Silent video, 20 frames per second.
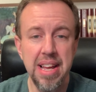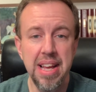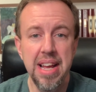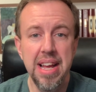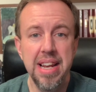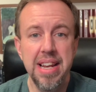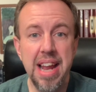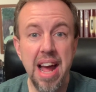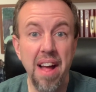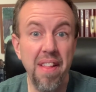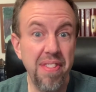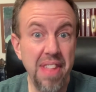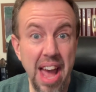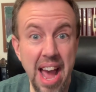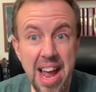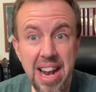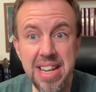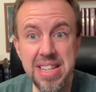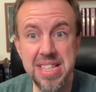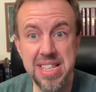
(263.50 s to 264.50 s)
Now,
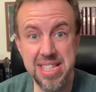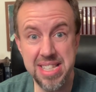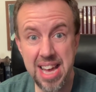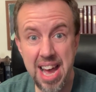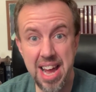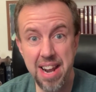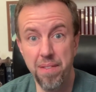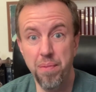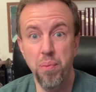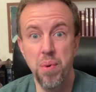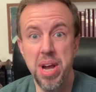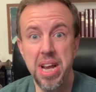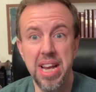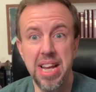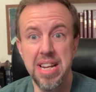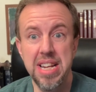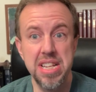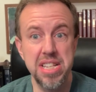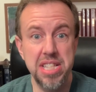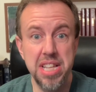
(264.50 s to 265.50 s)
that is a side of
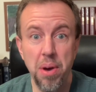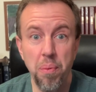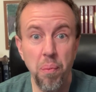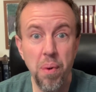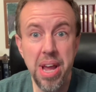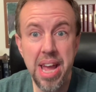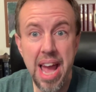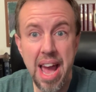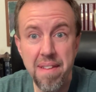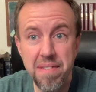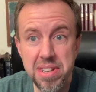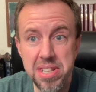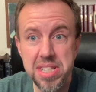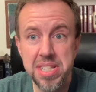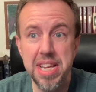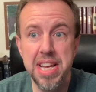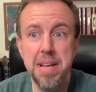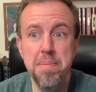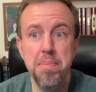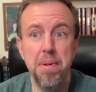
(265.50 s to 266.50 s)
wickedness that we haven't
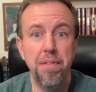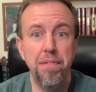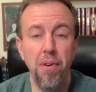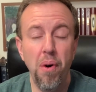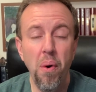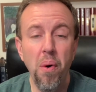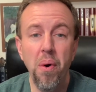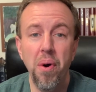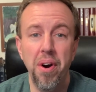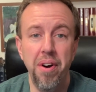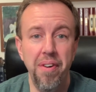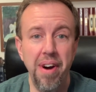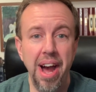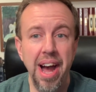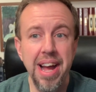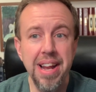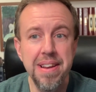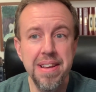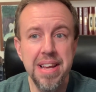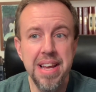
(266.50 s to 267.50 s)
seen before,
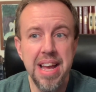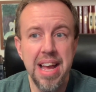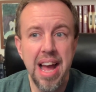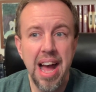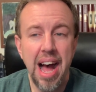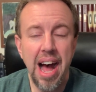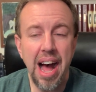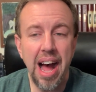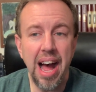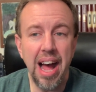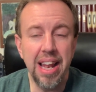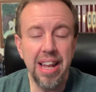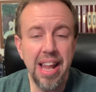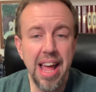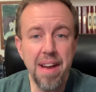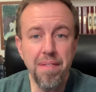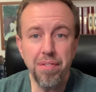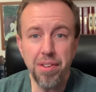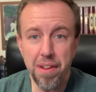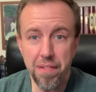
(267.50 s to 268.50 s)
right? A
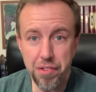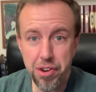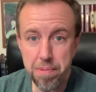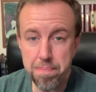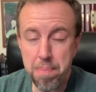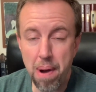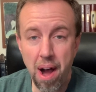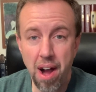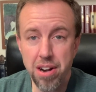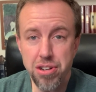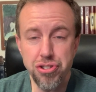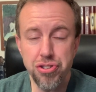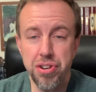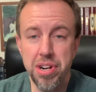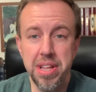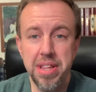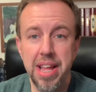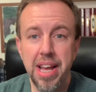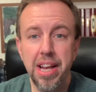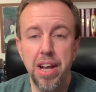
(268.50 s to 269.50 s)
level of
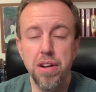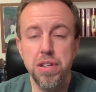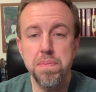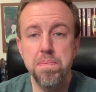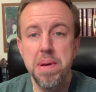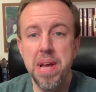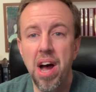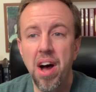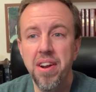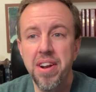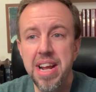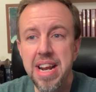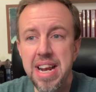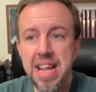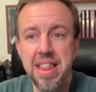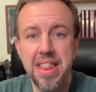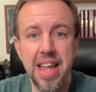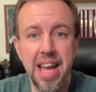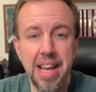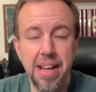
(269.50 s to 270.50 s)
debauchery that goes beyond
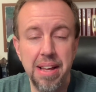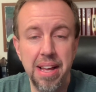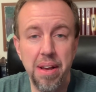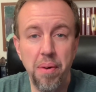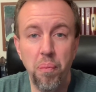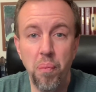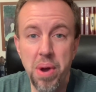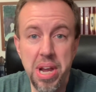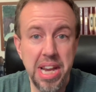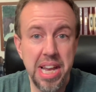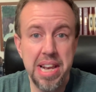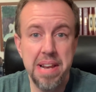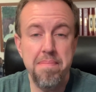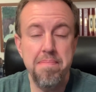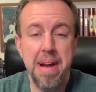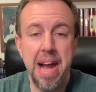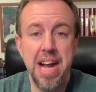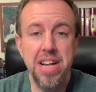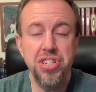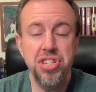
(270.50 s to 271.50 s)
anything we can
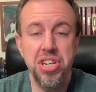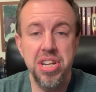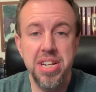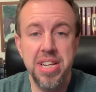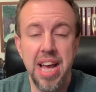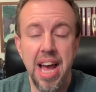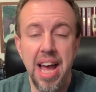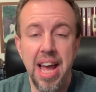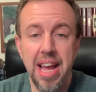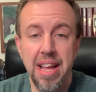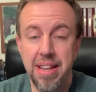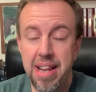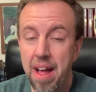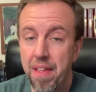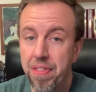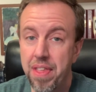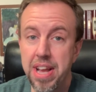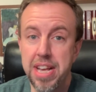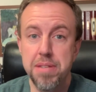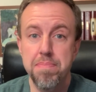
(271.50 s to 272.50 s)
imagine today. Now,
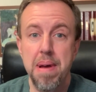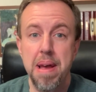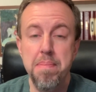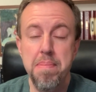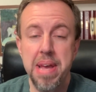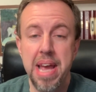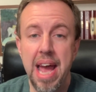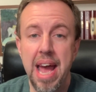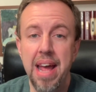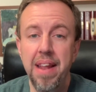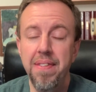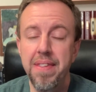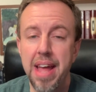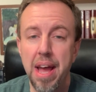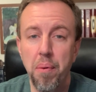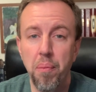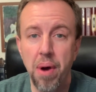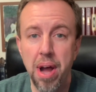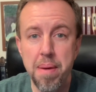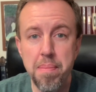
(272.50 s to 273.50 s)
things may be heading
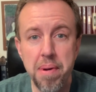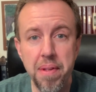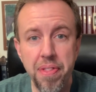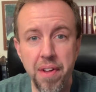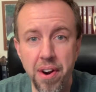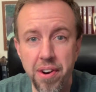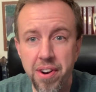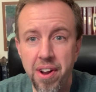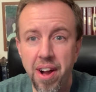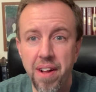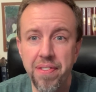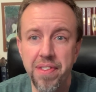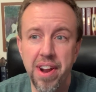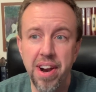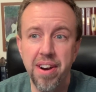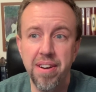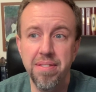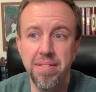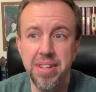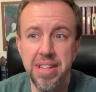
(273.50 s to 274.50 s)
that way, but they're not
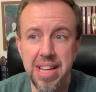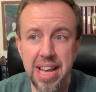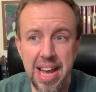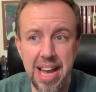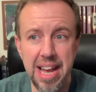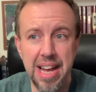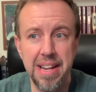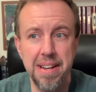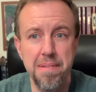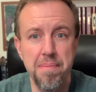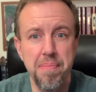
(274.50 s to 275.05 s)
there yet.